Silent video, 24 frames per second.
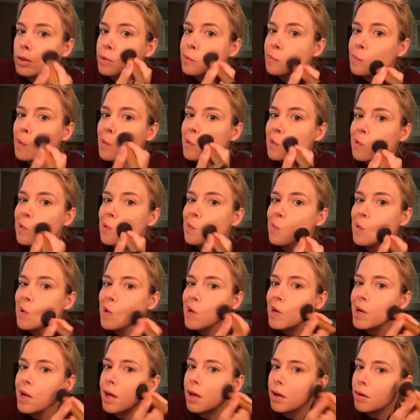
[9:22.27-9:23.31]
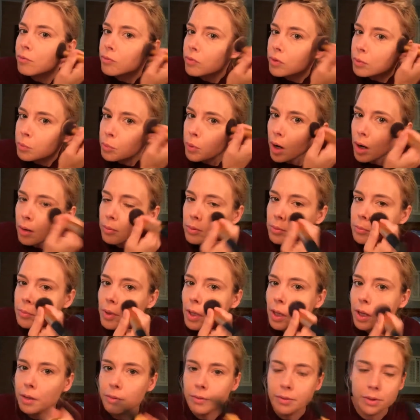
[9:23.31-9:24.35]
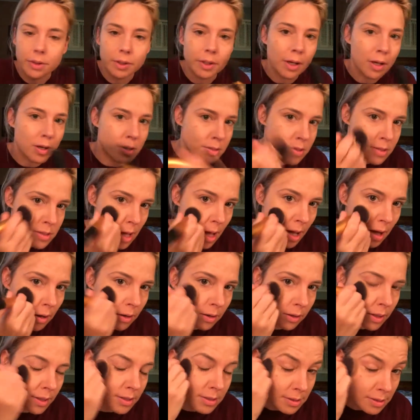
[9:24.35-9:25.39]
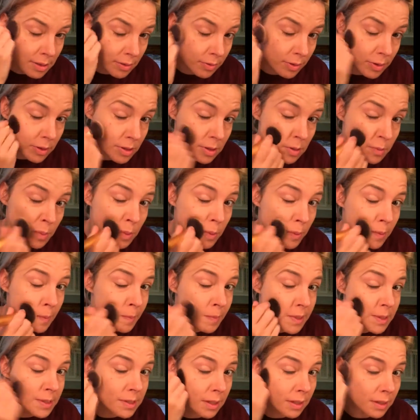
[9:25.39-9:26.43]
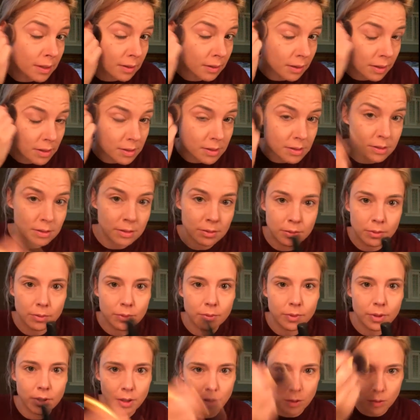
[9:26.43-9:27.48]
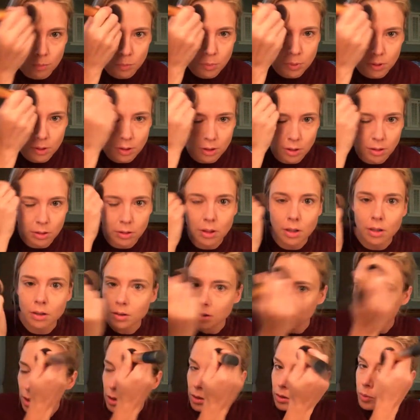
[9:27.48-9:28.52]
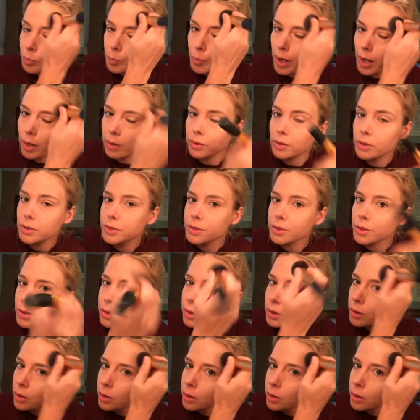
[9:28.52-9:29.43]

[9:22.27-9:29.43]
especially where I have the problem. But I really got to set all that stuff I just put on my skin, because when I go to put in all the other colored powders,